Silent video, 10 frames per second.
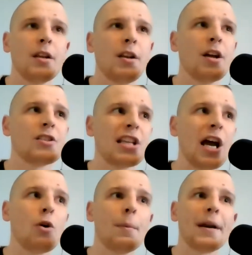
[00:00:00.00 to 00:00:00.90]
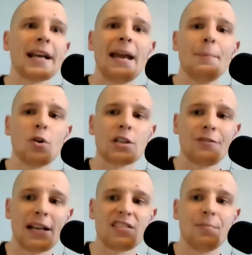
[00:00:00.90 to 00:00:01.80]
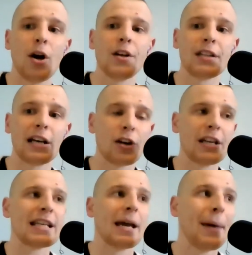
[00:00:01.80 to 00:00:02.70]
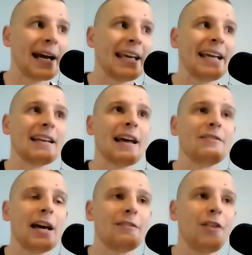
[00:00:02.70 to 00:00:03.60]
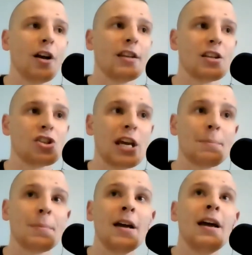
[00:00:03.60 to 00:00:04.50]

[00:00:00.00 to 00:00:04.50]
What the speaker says: not slower, but again, more defensive minded. They're looking to get back in and find this shape.